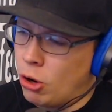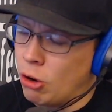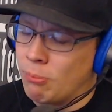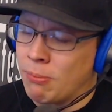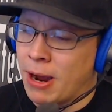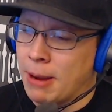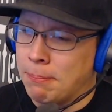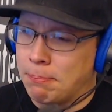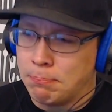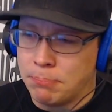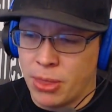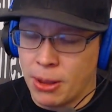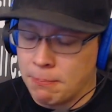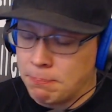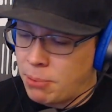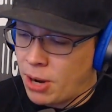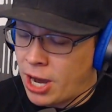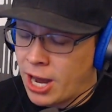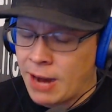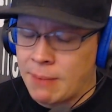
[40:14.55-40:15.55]
Oh, my, the
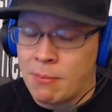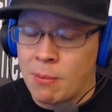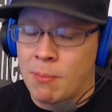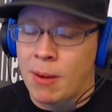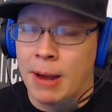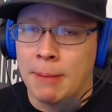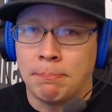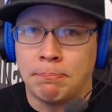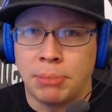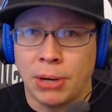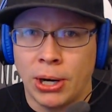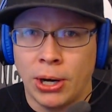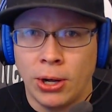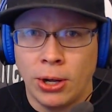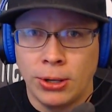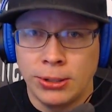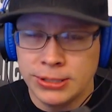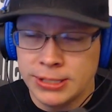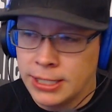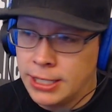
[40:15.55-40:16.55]
bottom of my
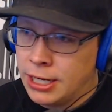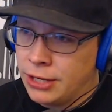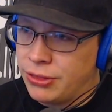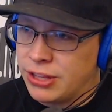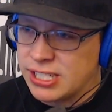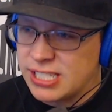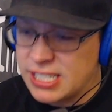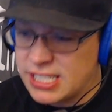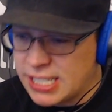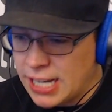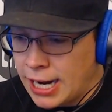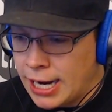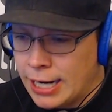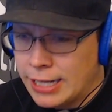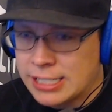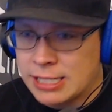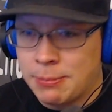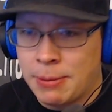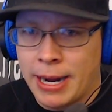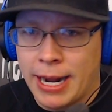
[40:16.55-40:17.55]
balls, the
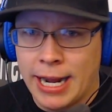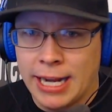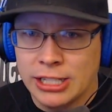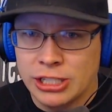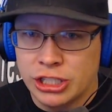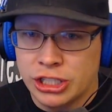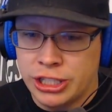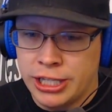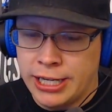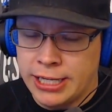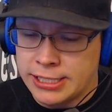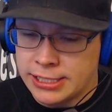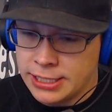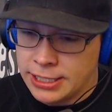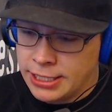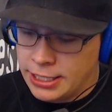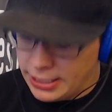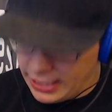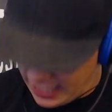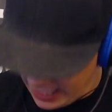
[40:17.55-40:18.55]
sides of my ass cheeks,
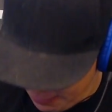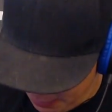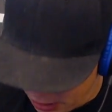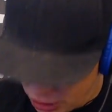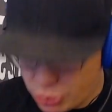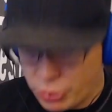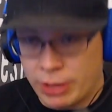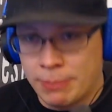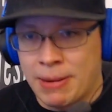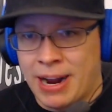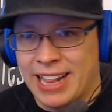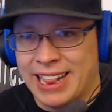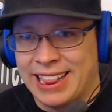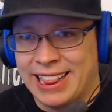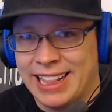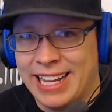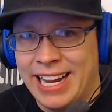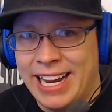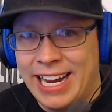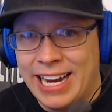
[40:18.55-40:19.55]
in between my
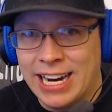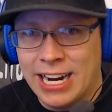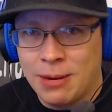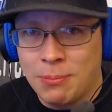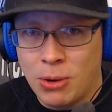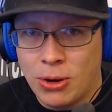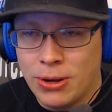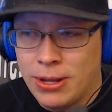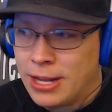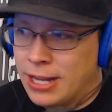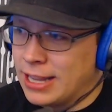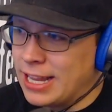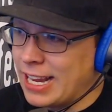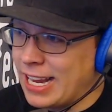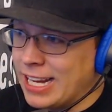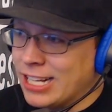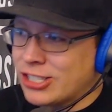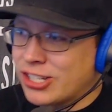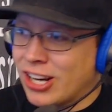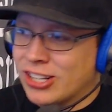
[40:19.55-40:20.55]
leg.
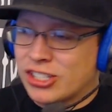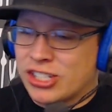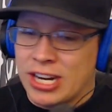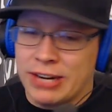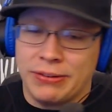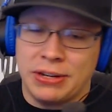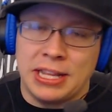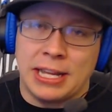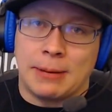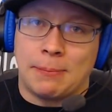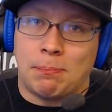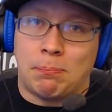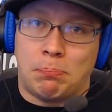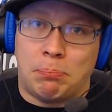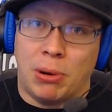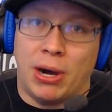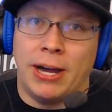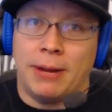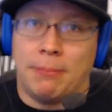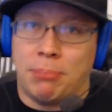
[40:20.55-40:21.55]
Like, it touched everything
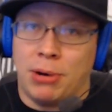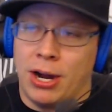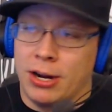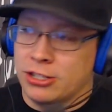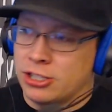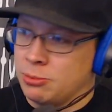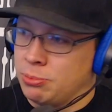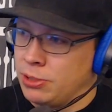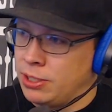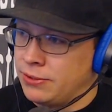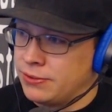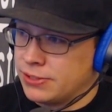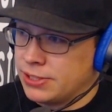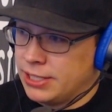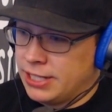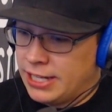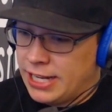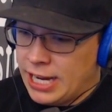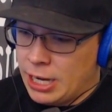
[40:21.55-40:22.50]
but boxer briefs.